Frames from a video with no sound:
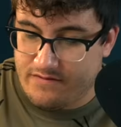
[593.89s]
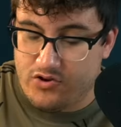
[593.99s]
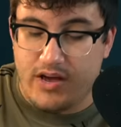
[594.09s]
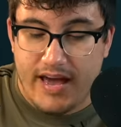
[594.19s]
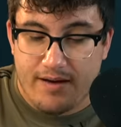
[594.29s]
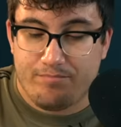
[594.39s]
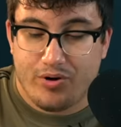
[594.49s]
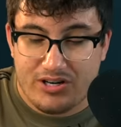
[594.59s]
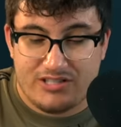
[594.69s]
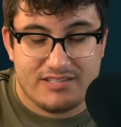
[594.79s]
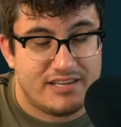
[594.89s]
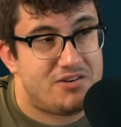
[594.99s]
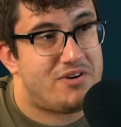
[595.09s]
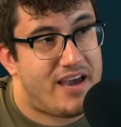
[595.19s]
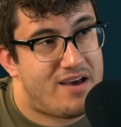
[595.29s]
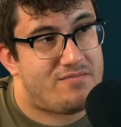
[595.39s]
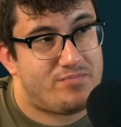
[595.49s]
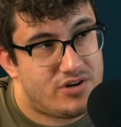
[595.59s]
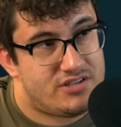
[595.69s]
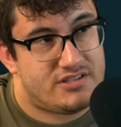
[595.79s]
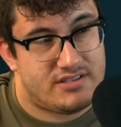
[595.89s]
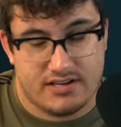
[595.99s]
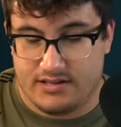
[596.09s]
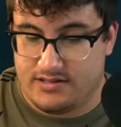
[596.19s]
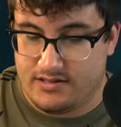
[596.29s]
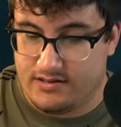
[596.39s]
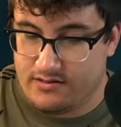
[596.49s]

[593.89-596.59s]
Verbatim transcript: If you can't purchase it, you can't purchase it.